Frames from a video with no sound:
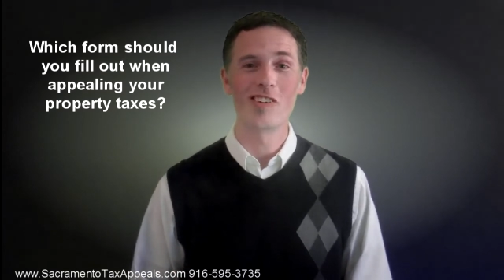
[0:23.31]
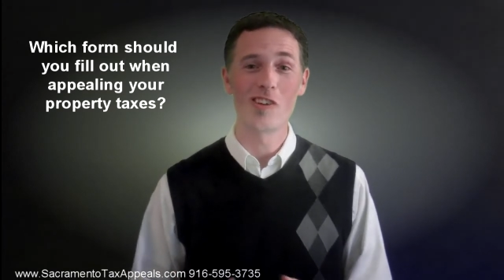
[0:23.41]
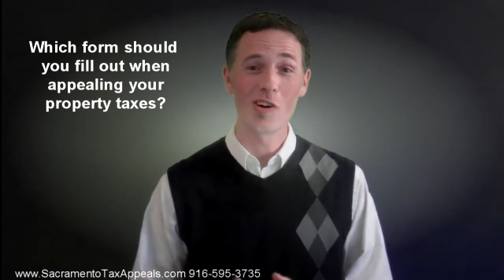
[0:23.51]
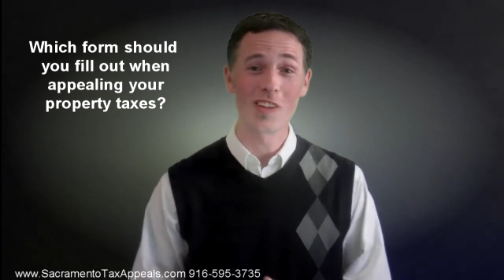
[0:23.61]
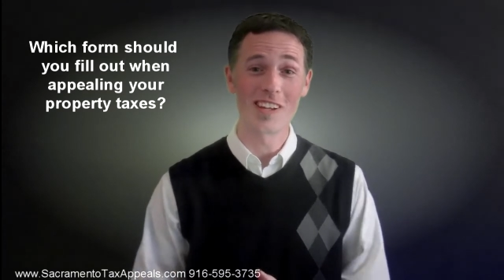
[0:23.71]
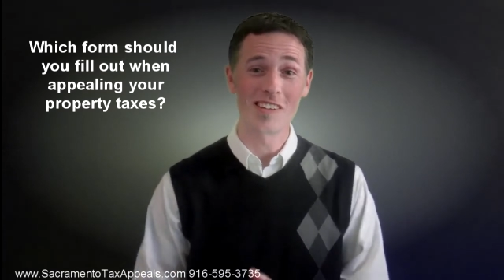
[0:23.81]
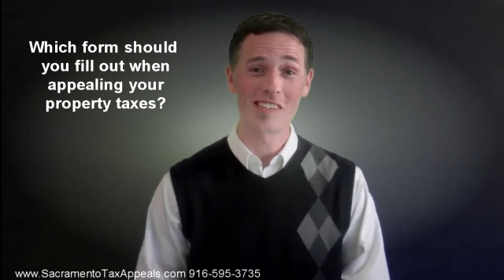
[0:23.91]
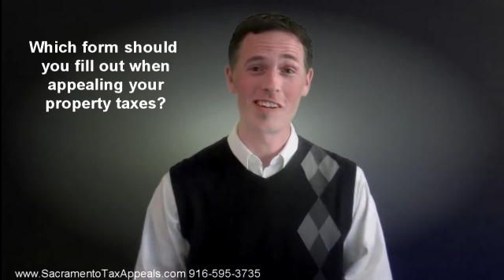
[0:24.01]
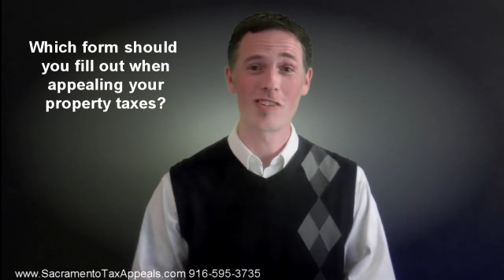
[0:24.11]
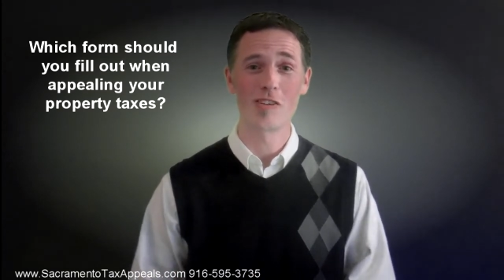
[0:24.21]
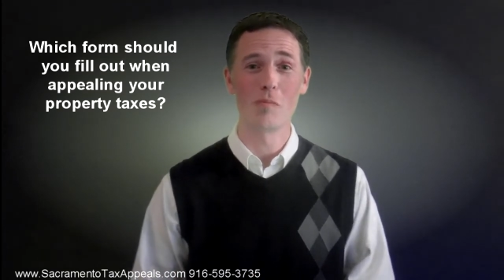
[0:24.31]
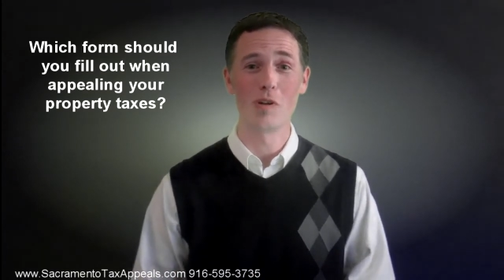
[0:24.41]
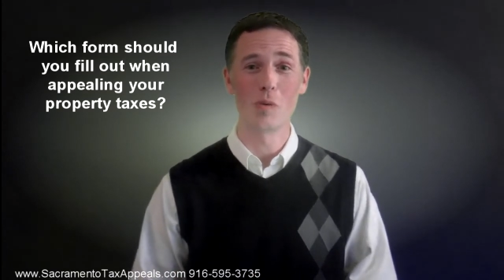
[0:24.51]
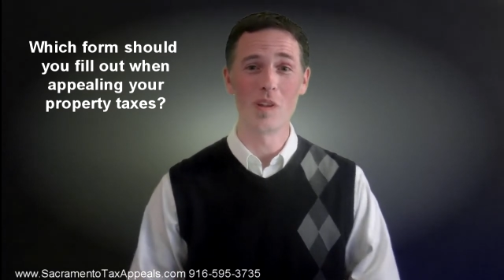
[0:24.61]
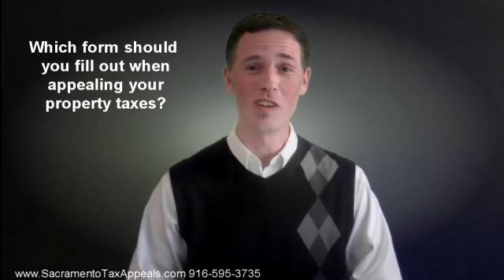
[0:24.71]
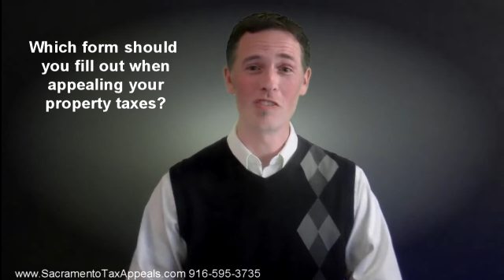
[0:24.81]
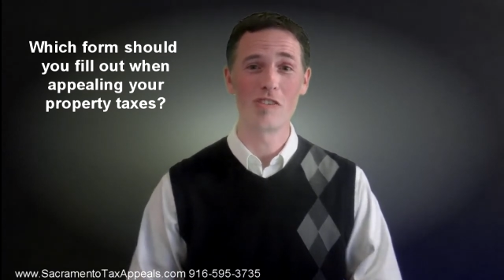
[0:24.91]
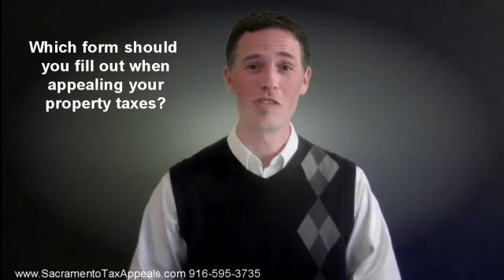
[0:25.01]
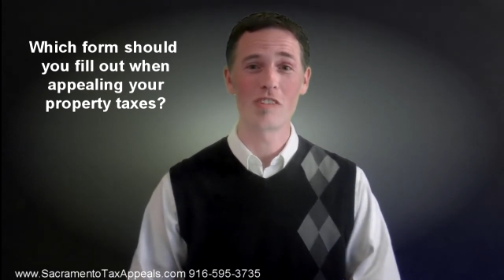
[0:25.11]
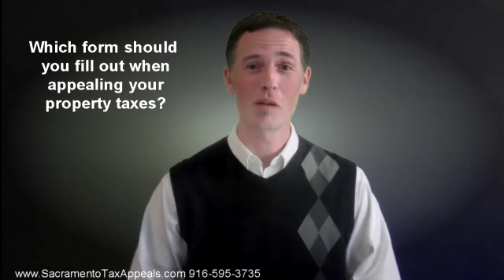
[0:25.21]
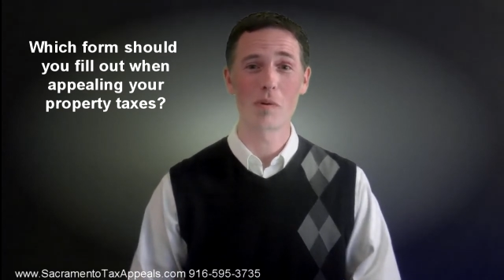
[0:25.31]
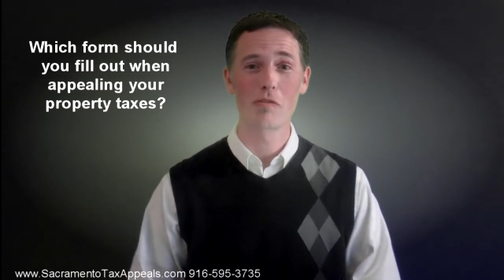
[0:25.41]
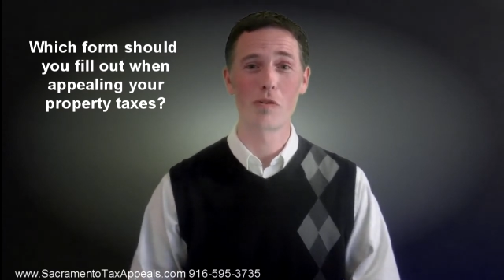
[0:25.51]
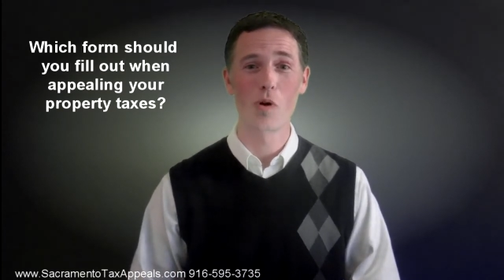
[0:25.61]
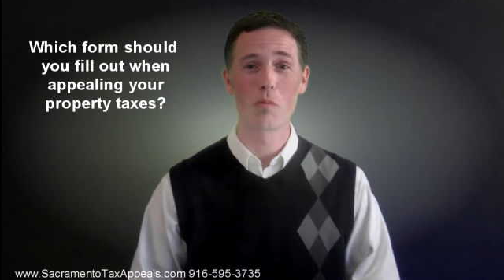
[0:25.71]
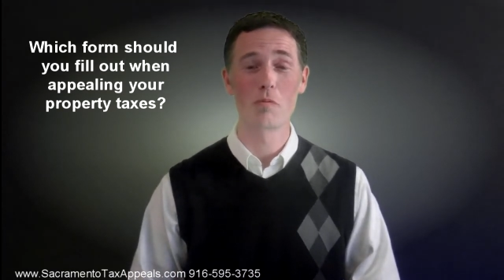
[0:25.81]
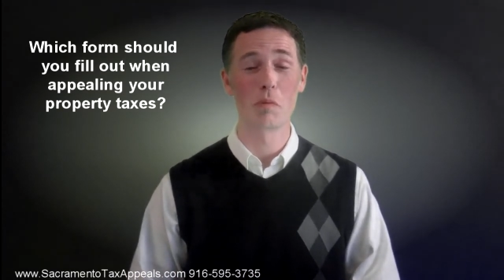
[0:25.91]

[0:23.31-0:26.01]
to know the distinction between these two separate forms,